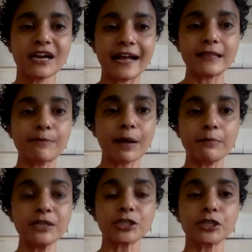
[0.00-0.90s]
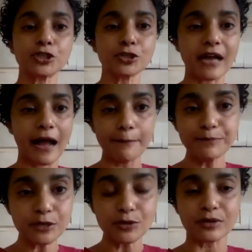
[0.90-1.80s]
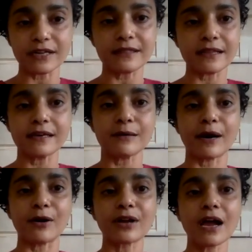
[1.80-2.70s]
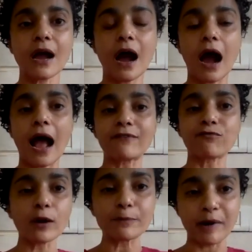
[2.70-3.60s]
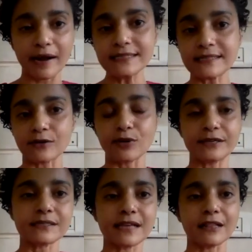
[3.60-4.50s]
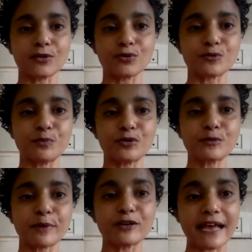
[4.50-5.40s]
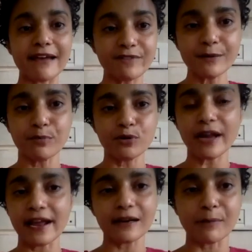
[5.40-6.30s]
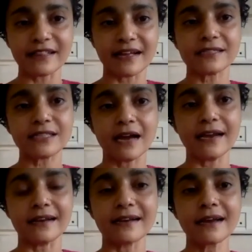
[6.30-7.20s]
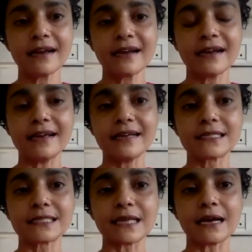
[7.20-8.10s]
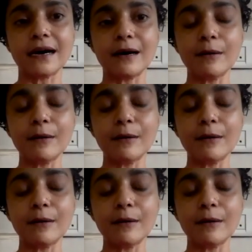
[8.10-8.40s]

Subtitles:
And the publisher should absolutely think about at what price they're going to sell those books, because every book held by that child is a